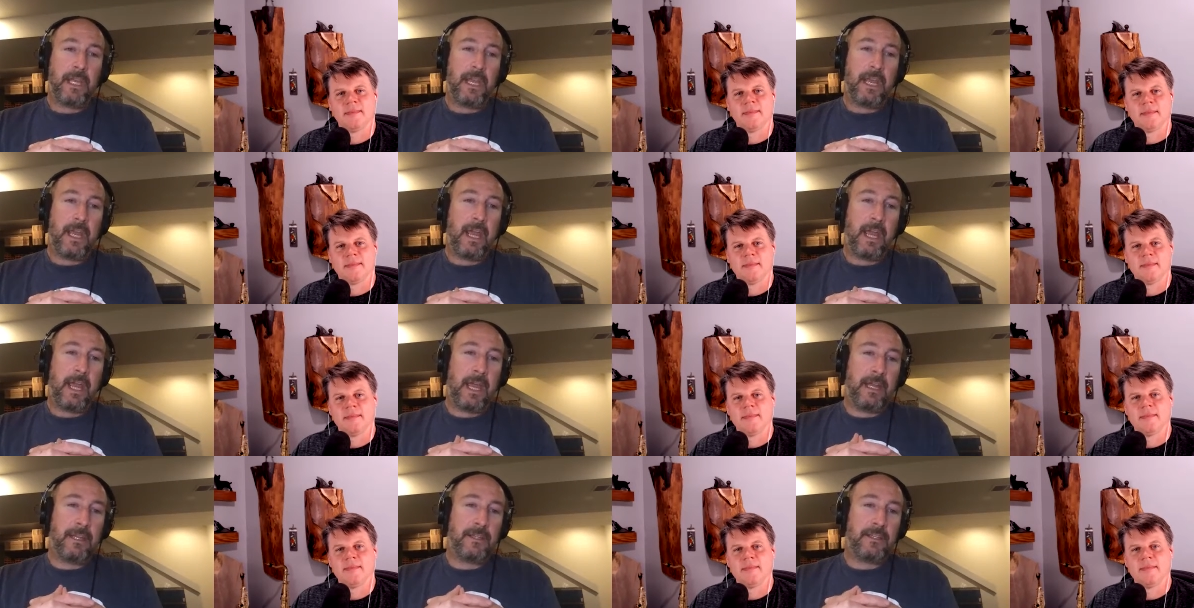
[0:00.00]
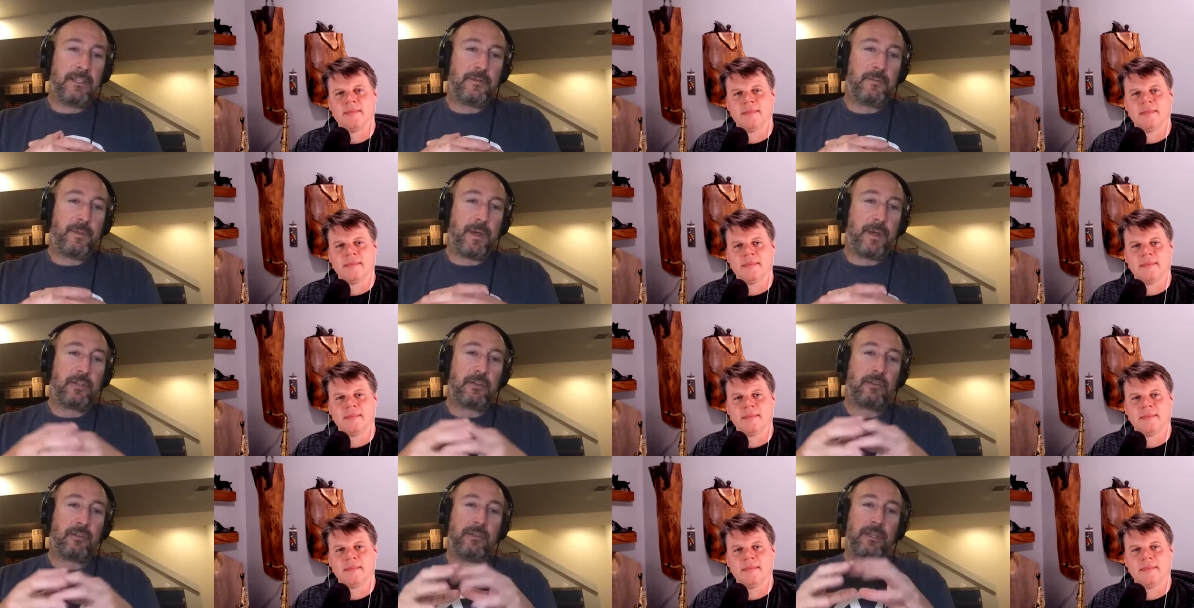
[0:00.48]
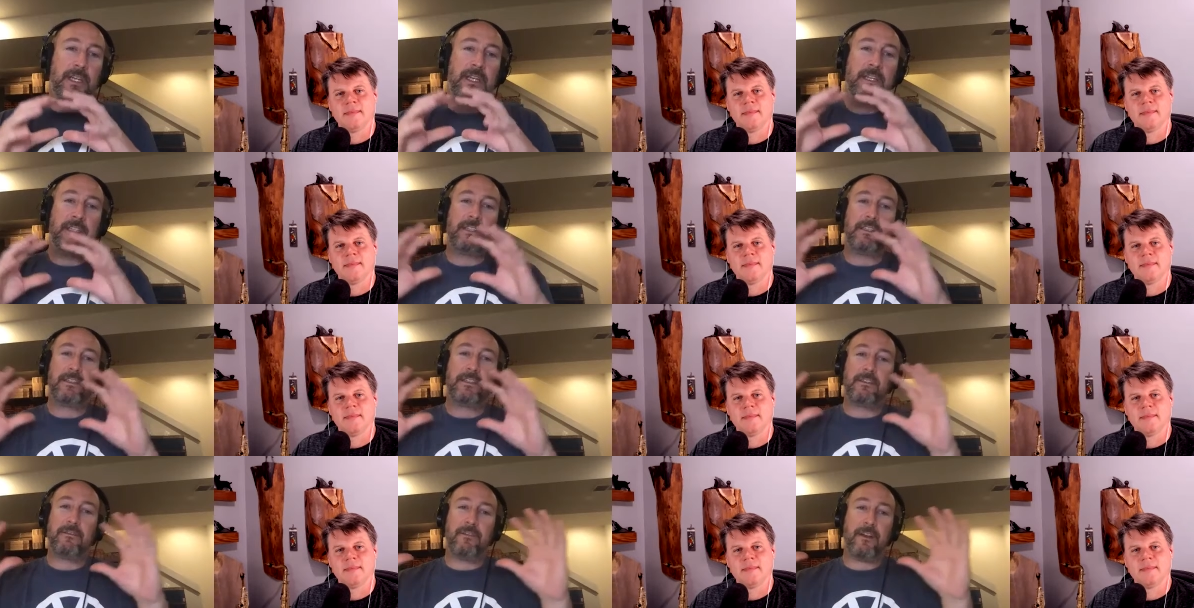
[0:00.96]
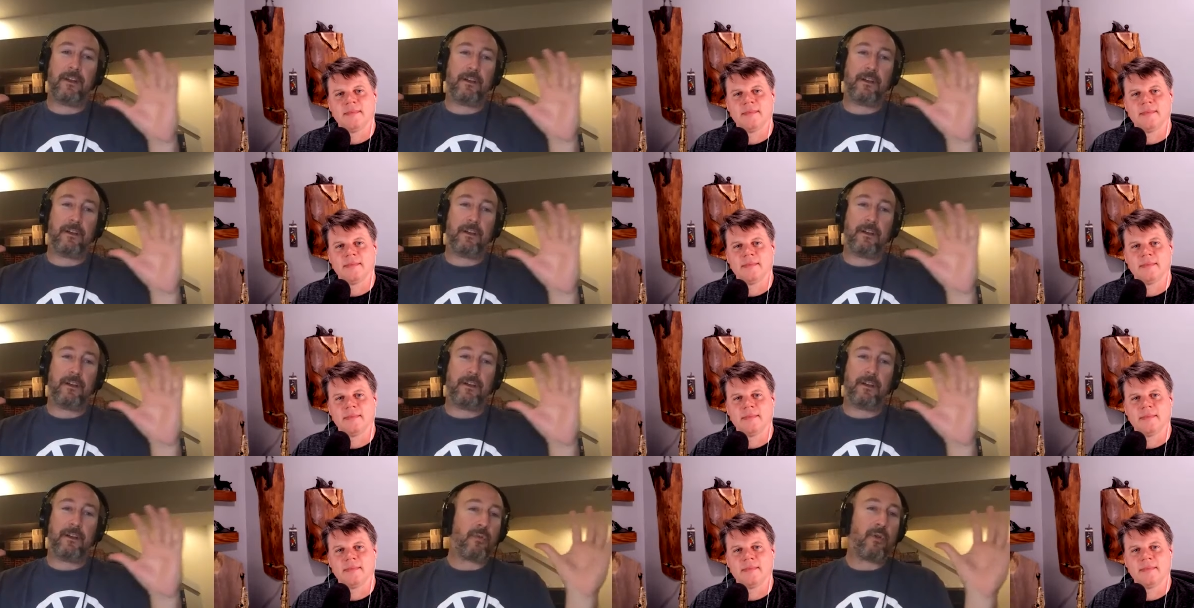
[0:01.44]
Speaker 1: And special needs is a very
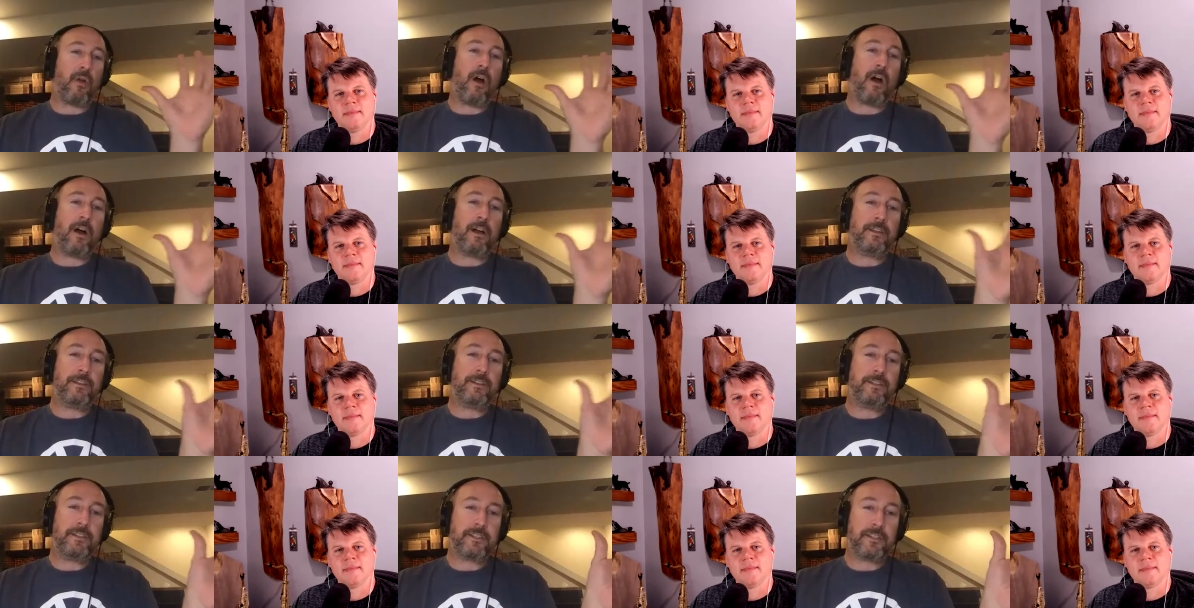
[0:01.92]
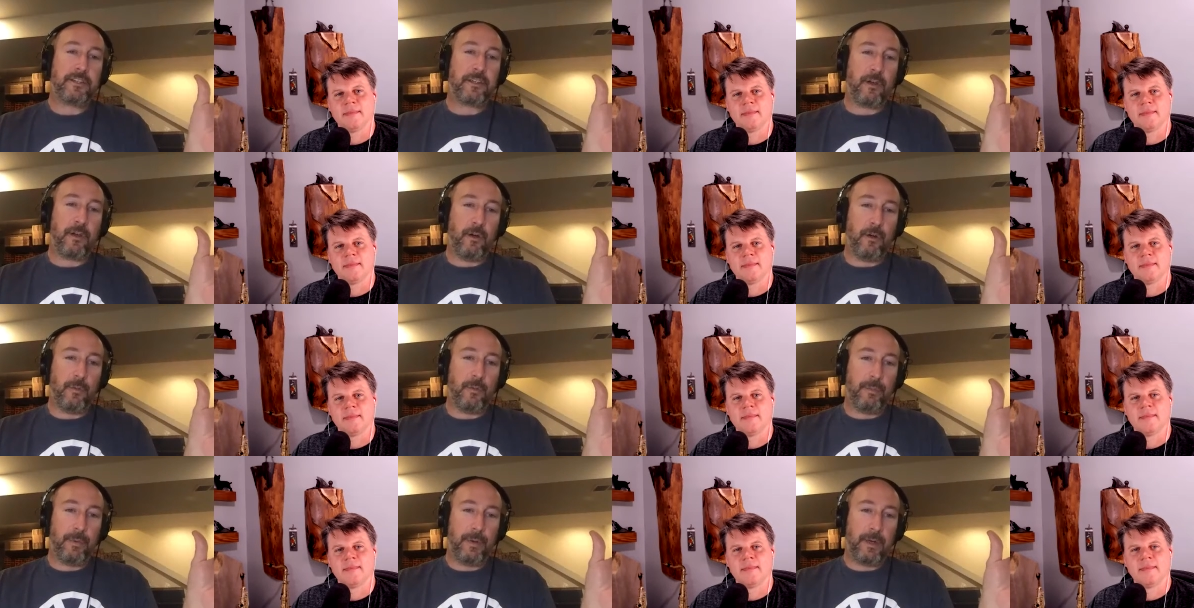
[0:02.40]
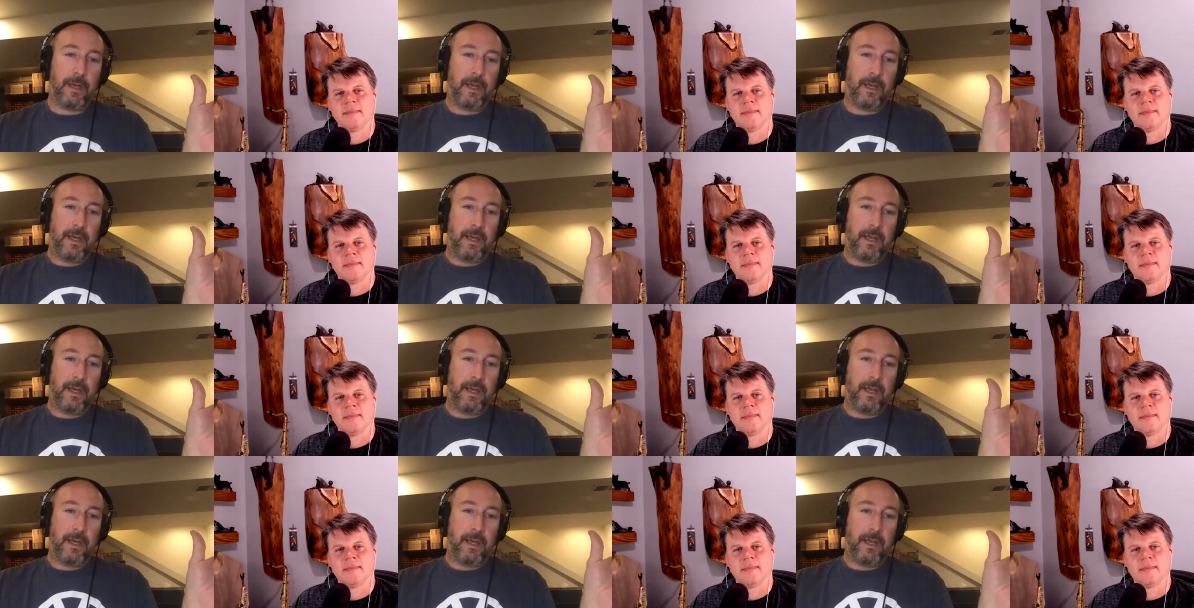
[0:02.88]
broad scope.